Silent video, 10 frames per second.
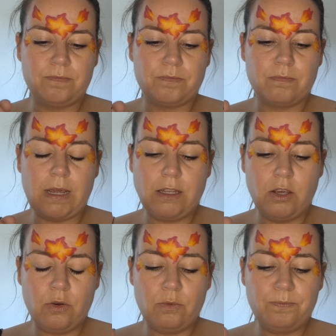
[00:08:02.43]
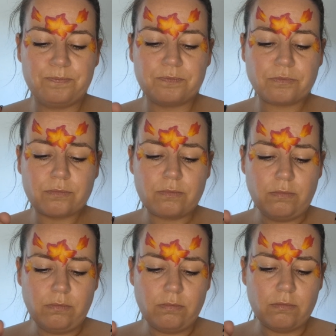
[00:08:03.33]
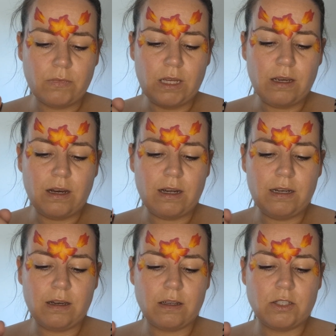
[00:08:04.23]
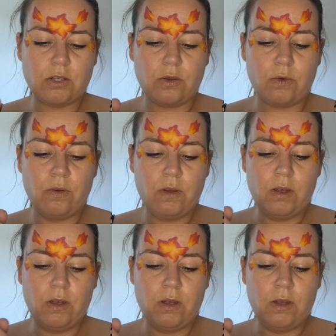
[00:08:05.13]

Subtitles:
menu, I like to